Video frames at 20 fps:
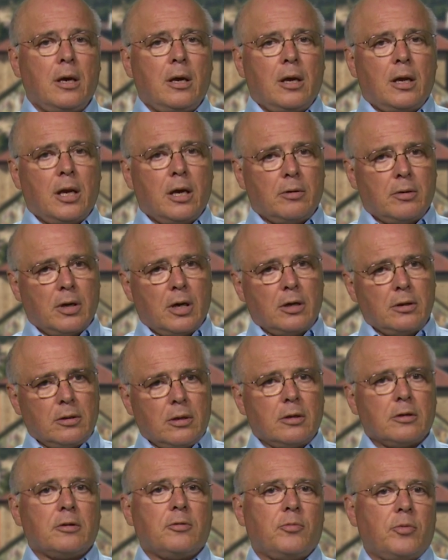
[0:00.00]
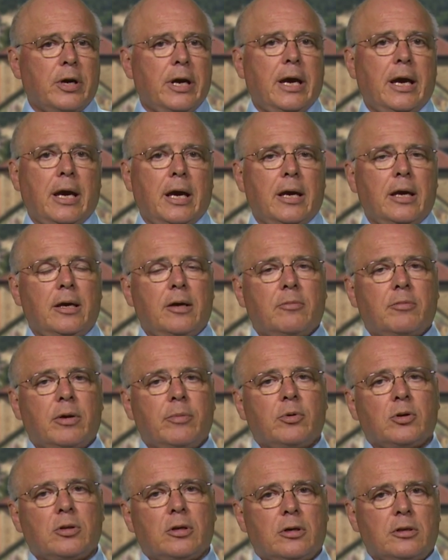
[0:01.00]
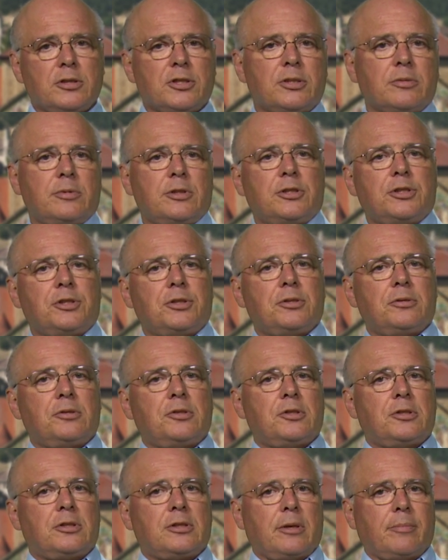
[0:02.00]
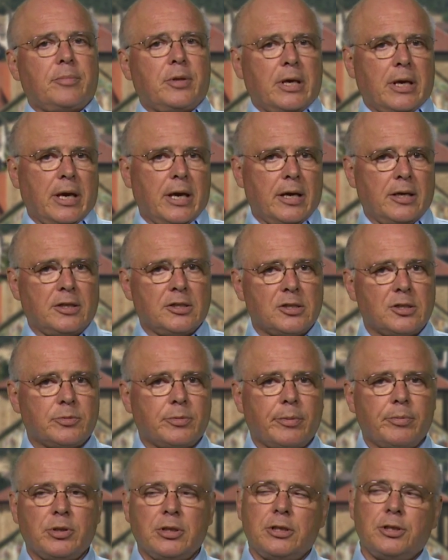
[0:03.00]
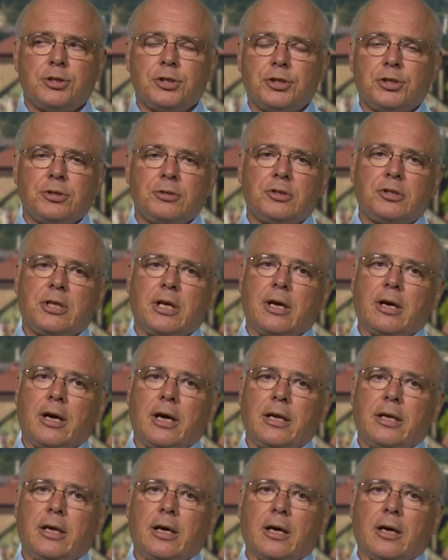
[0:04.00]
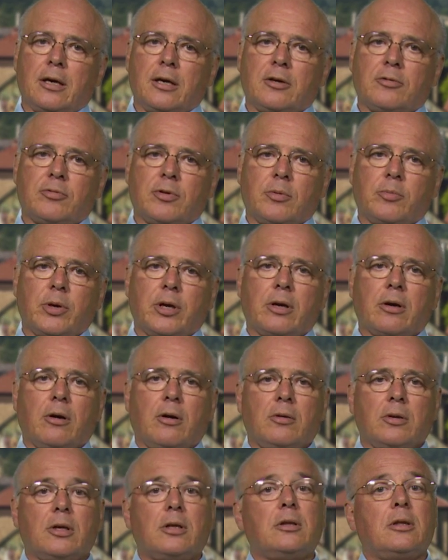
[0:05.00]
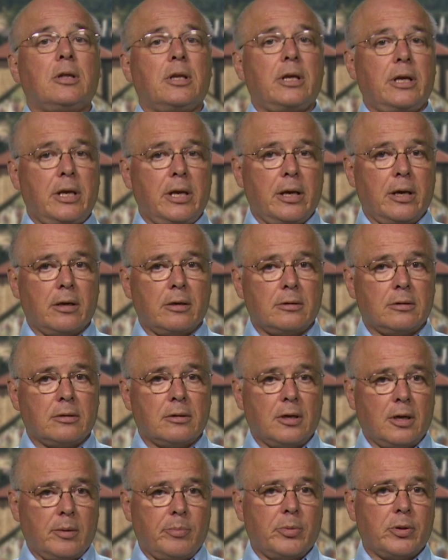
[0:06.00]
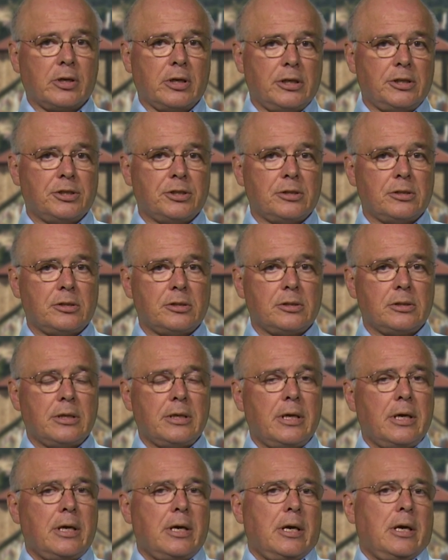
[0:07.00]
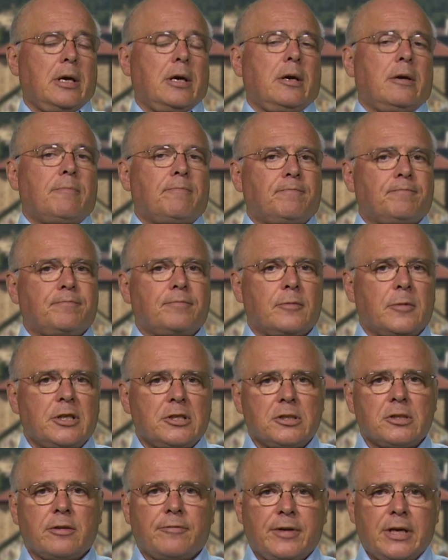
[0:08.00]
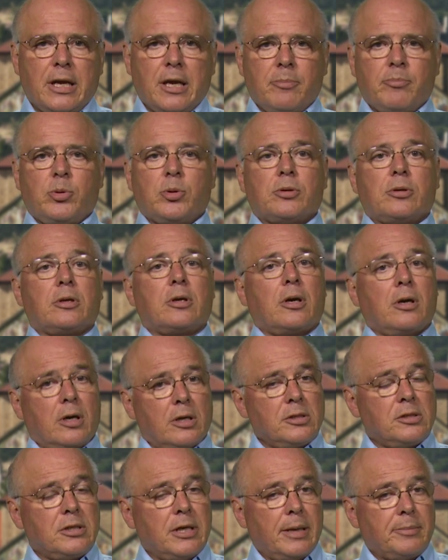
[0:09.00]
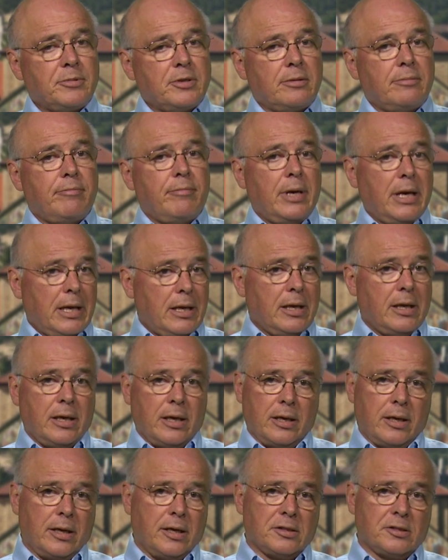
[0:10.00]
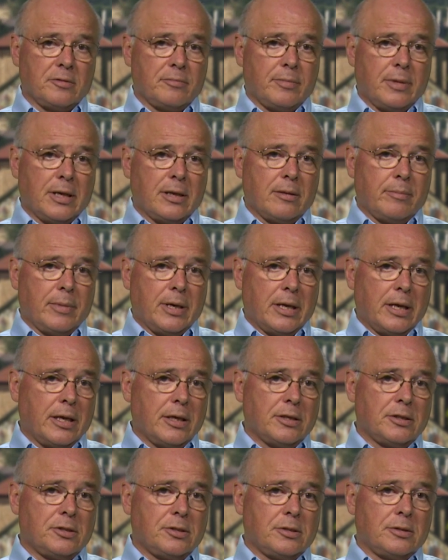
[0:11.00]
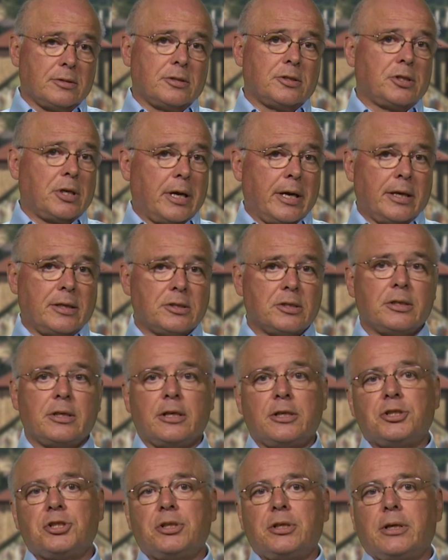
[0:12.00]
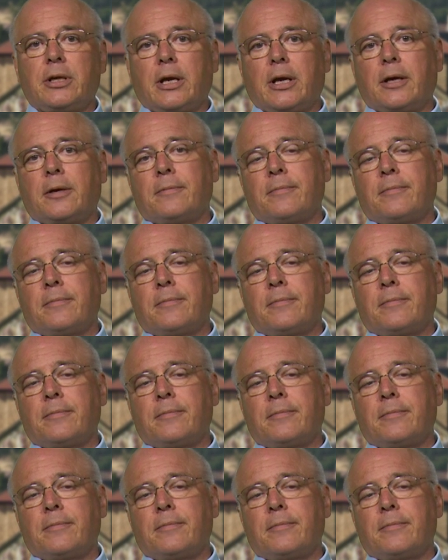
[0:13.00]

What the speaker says: Now, along the way, we will also introduce something else. We will introduce the idea of what we call linear operations. This is a very important concept in many areas of mathematics and science and engineering,